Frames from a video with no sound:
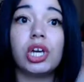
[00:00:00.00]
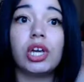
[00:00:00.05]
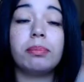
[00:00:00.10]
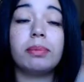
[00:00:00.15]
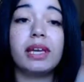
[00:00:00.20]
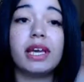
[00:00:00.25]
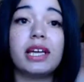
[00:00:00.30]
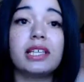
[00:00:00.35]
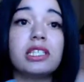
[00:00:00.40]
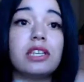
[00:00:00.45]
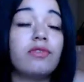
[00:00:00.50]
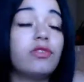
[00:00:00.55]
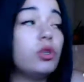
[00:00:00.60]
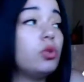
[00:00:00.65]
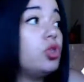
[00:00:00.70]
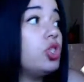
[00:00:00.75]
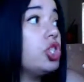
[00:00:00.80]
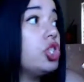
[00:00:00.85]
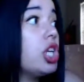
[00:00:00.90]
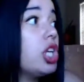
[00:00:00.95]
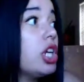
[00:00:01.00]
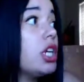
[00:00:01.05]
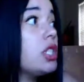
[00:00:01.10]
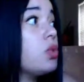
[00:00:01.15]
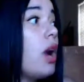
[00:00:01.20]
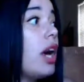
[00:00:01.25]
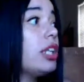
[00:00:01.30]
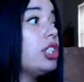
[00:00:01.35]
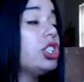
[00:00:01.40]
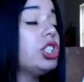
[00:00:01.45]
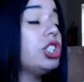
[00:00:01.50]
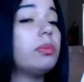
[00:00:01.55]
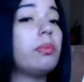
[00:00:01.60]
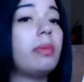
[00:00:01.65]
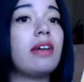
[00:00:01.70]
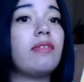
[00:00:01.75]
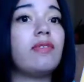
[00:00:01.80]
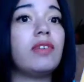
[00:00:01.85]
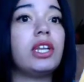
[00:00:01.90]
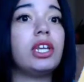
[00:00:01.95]
because if you just watched
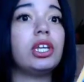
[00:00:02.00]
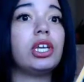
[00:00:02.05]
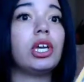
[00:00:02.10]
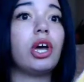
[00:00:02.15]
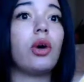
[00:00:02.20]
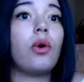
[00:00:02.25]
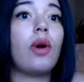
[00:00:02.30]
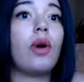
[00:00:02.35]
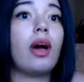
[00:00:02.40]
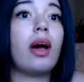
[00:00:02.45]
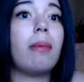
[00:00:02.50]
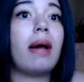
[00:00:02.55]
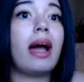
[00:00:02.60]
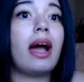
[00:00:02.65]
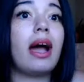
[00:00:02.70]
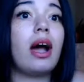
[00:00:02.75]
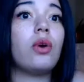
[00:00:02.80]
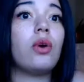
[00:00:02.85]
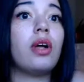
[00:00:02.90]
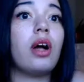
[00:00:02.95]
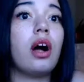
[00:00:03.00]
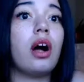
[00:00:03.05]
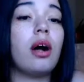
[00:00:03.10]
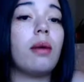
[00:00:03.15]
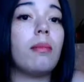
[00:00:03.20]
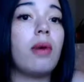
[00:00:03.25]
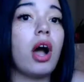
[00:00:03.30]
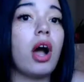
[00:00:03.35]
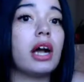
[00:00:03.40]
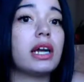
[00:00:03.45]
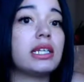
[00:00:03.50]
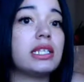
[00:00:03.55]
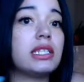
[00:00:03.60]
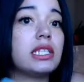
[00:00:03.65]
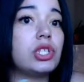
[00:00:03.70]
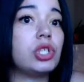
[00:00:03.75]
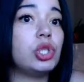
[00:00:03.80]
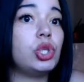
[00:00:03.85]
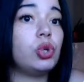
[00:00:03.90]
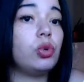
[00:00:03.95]
my video about
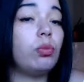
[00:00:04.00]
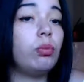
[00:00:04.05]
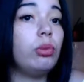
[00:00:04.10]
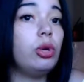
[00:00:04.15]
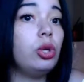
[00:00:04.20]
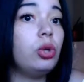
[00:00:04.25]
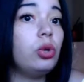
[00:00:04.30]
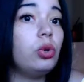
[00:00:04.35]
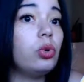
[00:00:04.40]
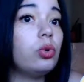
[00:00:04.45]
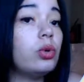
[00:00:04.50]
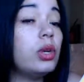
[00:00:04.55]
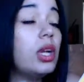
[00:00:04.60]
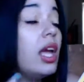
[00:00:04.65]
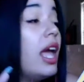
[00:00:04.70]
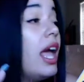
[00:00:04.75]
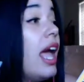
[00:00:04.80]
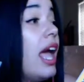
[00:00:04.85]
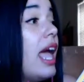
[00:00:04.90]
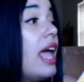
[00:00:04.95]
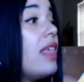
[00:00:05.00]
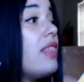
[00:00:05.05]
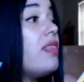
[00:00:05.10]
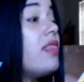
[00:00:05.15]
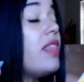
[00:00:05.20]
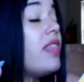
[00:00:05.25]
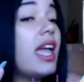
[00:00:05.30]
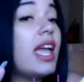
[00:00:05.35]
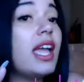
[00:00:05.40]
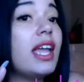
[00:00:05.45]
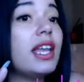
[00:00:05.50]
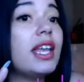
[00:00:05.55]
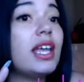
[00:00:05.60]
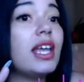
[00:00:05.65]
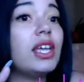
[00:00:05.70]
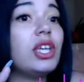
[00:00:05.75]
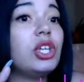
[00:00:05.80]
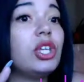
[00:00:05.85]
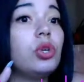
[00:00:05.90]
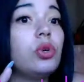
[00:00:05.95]
August's new moon,
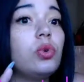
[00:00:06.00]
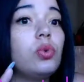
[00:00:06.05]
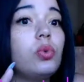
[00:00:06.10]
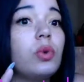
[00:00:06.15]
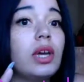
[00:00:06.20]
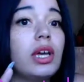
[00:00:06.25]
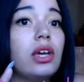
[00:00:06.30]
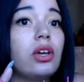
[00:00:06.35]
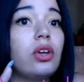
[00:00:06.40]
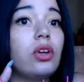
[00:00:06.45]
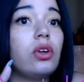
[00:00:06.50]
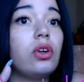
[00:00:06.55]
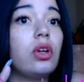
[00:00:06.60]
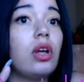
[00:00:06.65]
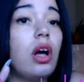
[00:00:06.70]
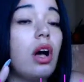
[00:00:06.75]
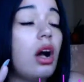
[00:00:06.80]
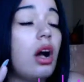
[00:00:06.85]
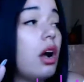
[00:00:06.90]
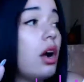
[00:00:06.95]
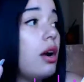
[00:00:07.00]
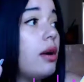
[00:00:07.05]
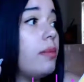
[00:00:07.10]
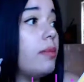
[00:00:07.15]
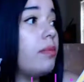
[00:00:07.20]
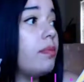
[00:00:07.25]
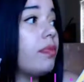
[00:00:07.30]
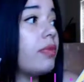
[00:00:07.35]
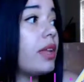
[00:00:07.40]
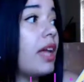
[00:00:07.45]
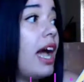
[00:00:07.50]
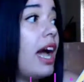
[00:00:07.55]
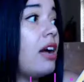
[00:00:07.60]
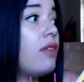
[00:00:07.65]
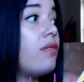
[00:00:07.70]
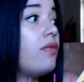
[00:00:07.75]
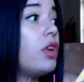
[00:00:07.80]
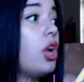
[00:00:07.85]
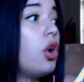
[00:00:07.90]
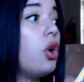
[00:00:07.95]
then you will
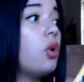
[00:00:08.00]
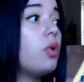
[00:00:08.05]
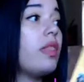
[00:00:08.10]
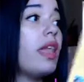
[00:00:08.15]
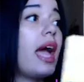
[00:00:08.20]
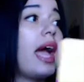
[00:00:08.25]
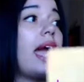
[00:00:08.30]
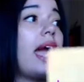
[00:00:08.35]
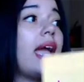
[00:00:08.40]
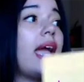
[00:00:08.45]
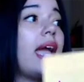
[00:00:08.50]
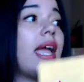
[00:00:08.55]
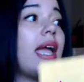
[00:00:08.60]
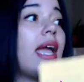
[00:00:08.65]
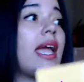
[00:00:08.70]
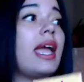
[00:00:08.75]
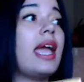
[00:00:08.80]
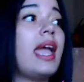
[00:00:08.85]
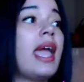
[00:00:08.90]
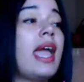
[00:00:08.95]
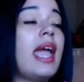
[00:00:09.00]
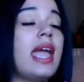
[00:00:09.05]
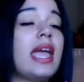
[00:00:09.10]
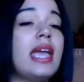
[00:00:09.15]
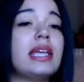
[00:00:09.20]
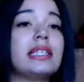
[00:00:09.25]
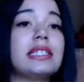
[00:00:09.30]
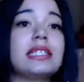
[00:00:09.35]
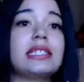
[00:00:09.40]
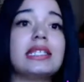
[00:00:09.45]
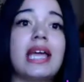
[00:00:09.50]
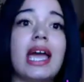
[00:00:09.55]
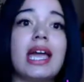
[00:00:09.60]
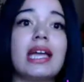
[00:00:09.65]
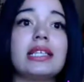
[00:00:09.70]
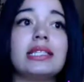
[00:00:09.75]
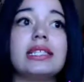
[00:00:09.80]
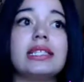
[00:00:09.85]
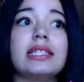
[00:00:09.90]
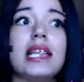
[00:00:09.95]
have known that it says
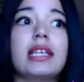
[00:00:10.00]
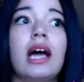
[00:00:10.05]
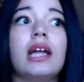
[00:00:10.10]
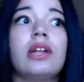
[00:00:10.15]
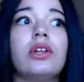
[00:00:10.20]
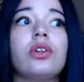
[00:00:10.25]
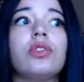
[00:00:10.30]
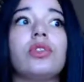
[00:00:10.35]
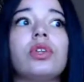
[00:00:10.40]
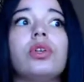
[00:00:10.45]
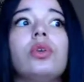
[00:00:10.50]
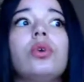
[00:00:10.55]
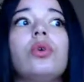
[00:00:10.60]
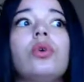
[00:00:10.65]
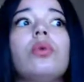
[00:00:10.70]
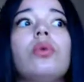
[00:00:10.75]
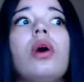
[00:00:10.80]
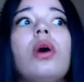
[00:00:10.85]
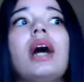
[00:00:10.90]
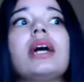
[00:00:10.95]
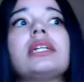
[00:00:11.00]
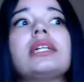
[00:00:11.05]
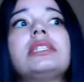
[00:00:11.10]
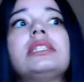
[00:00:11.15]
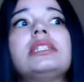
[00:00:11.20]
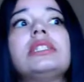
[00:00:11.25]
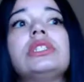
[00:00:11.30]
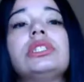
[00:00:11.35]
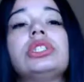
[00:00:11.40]
under the August's new